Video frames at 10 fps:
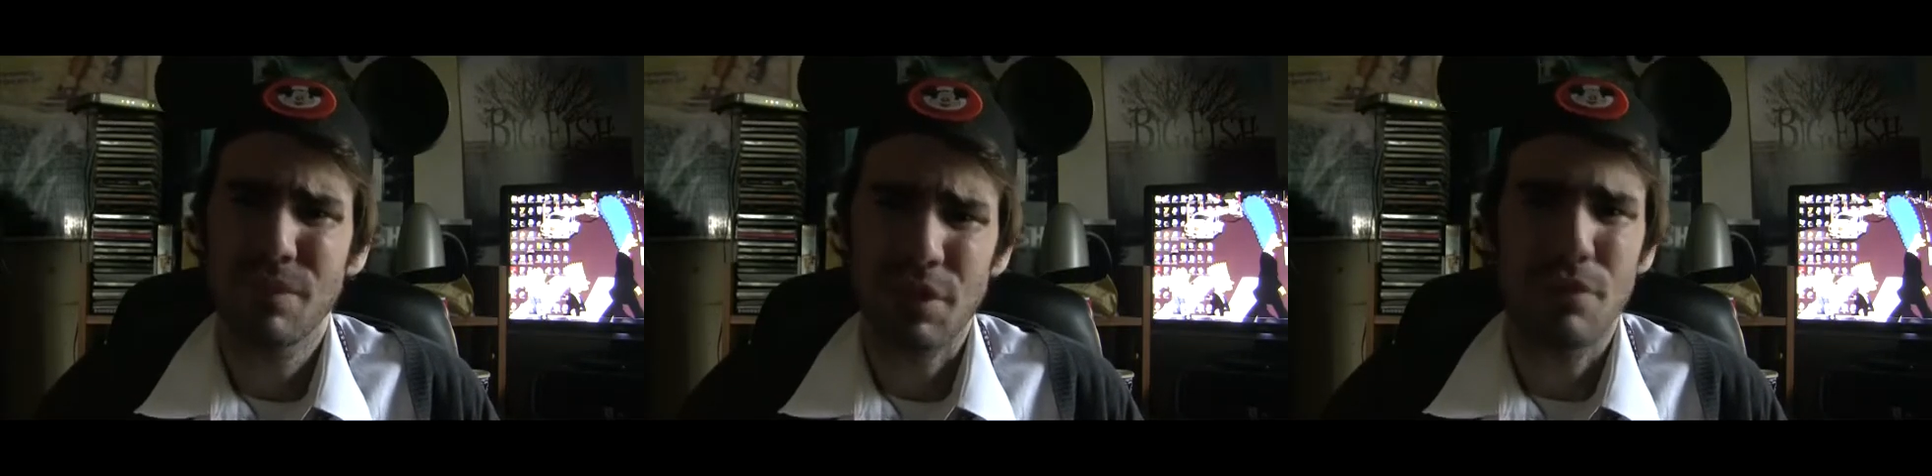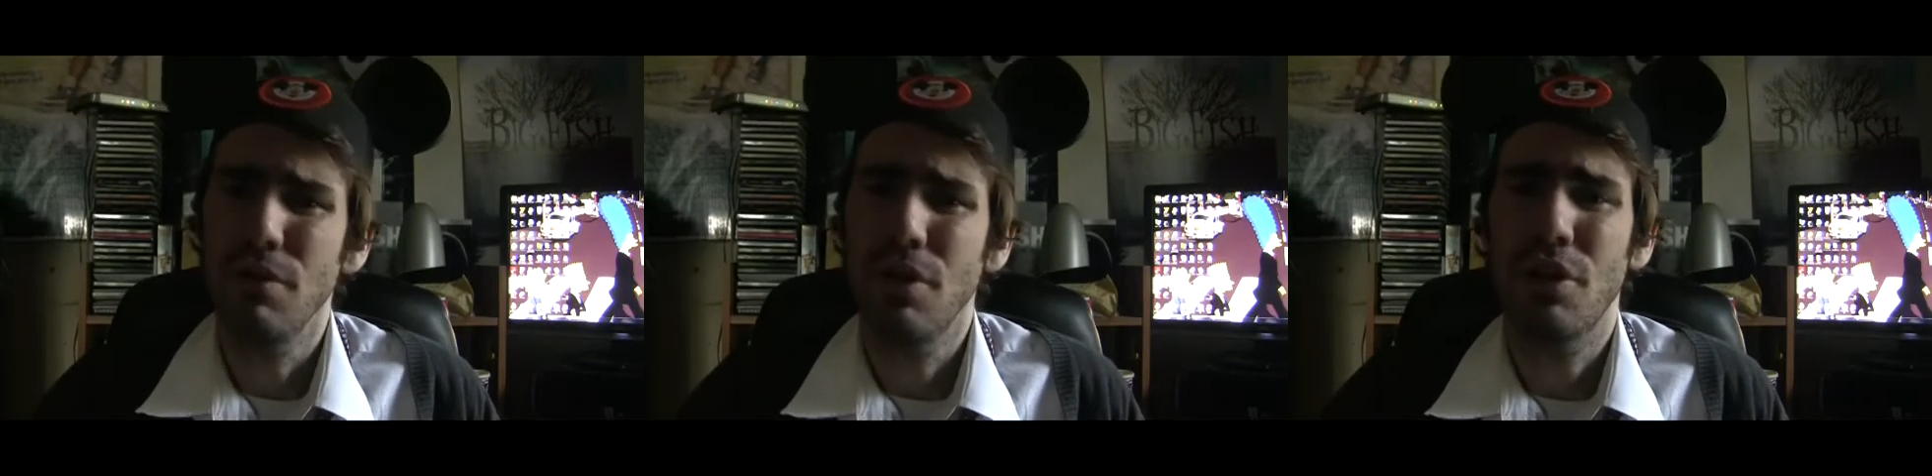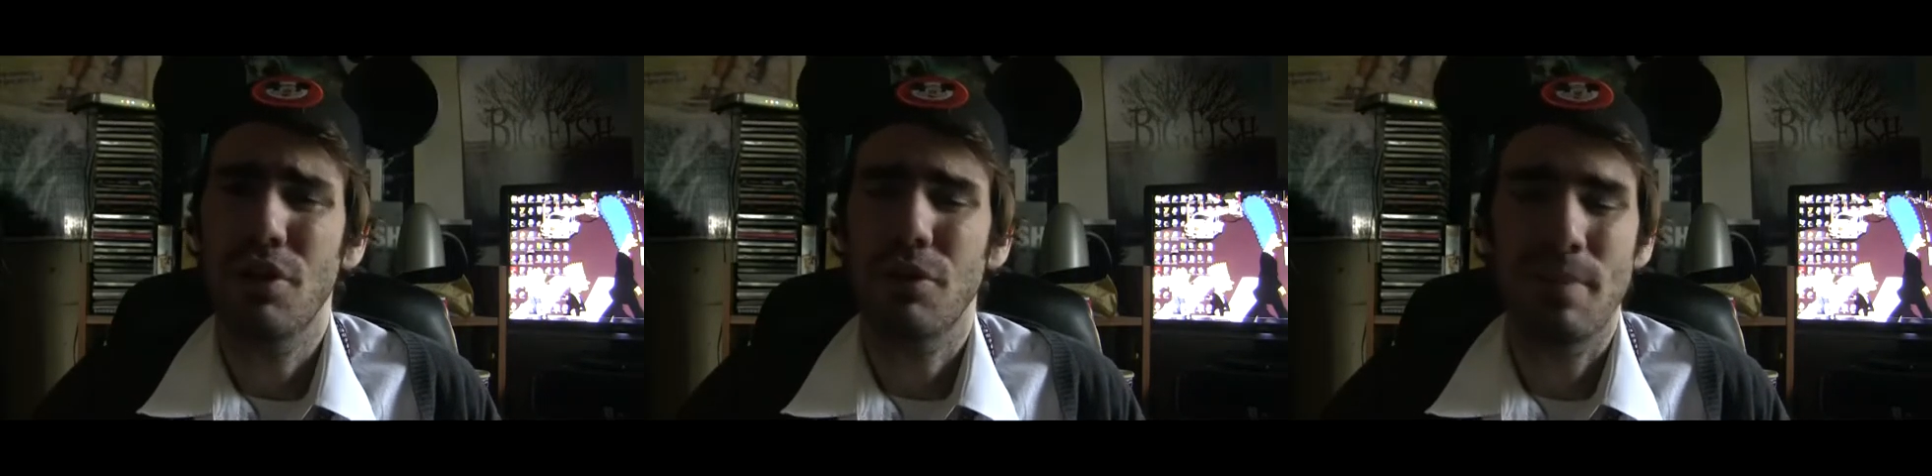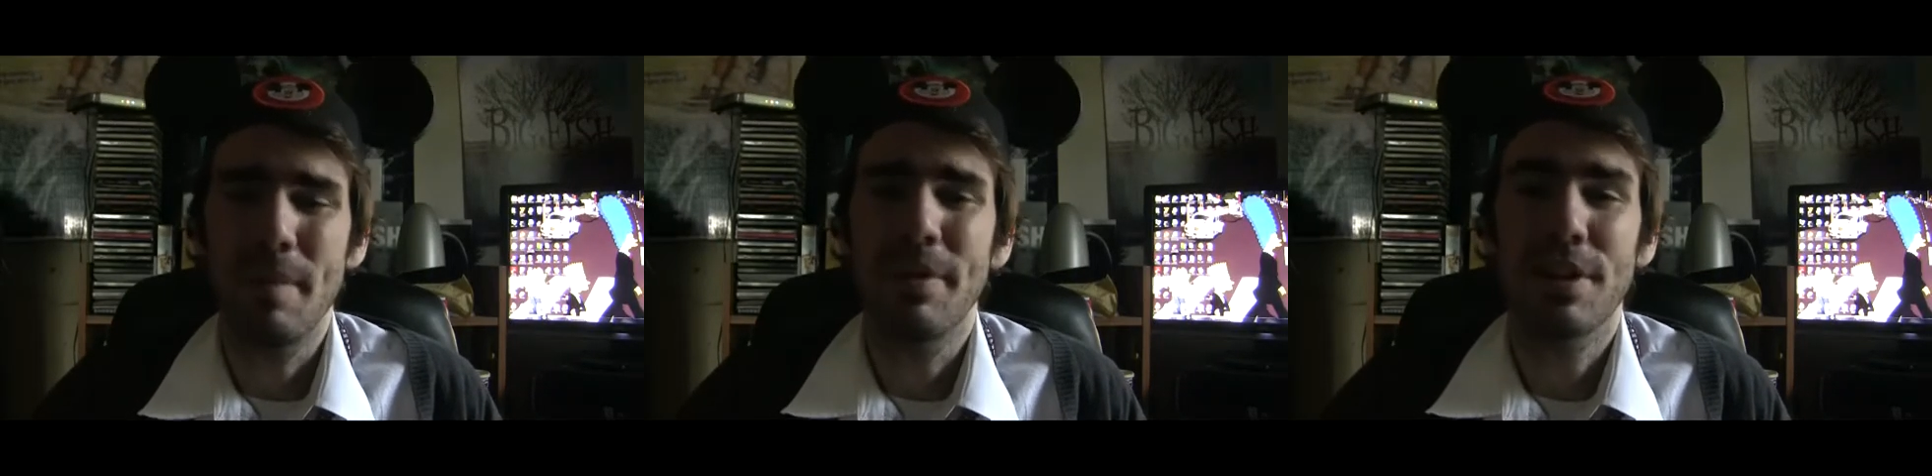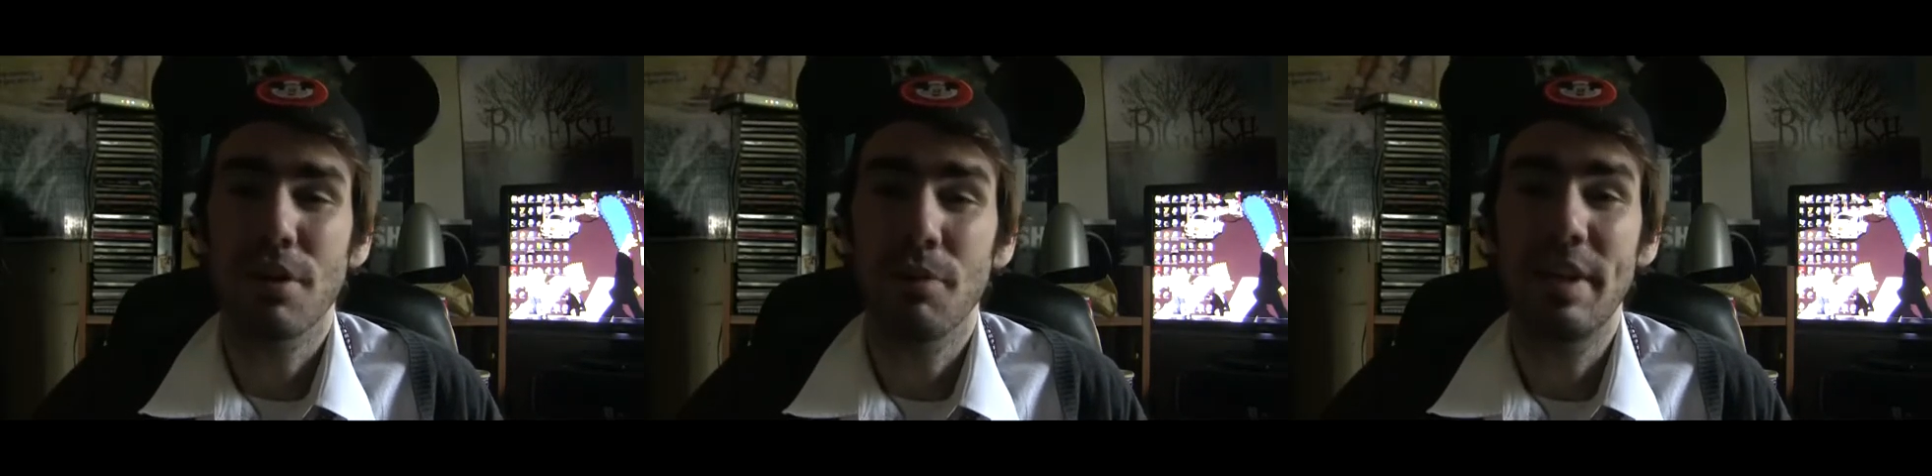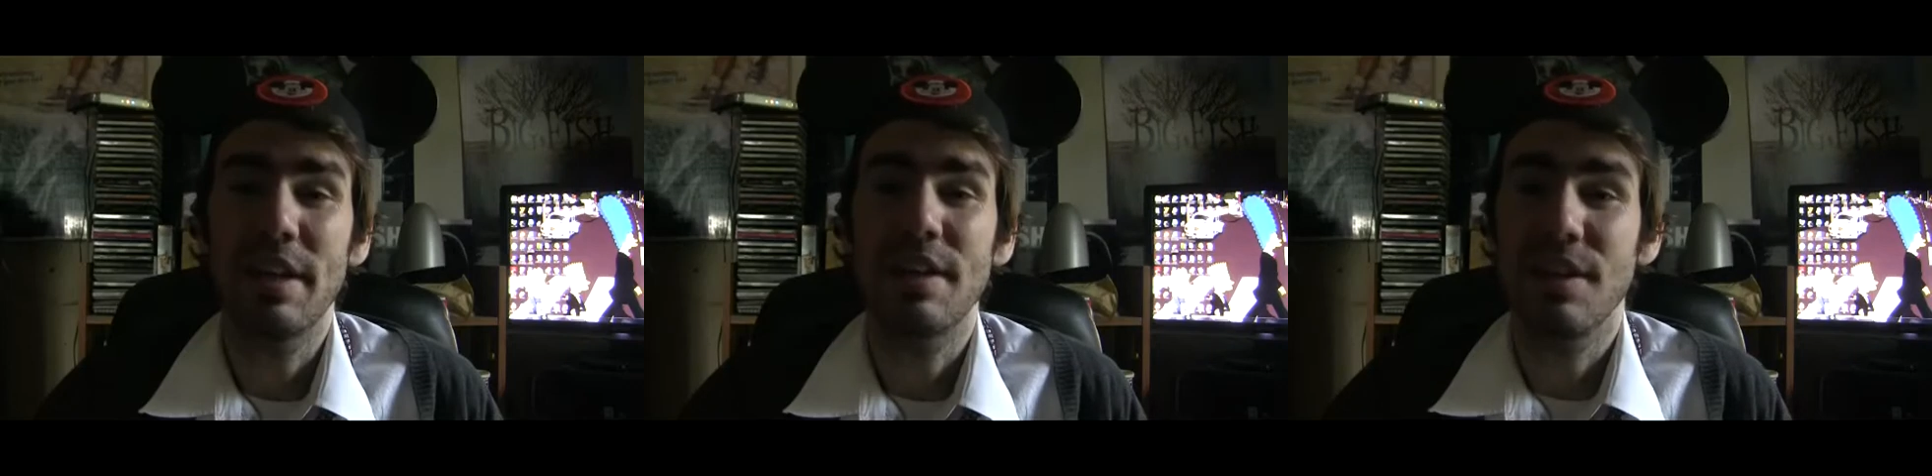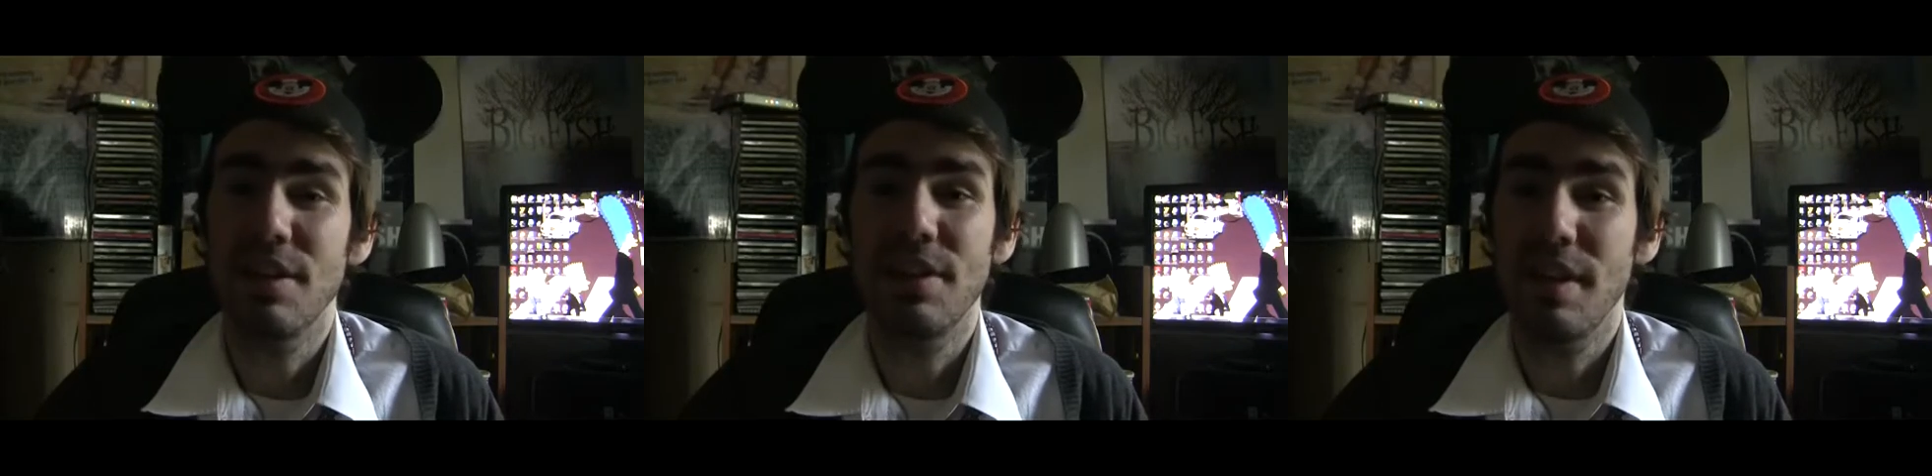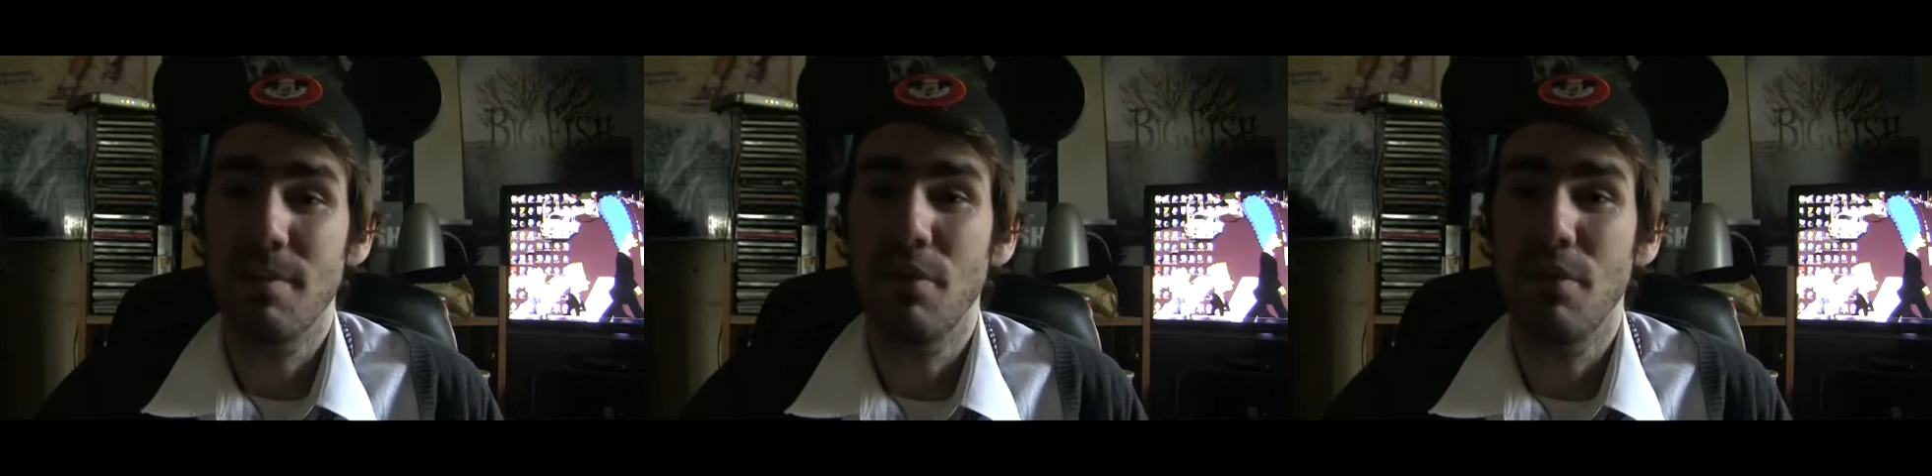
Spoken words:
So who knows, maybe there will be a Disney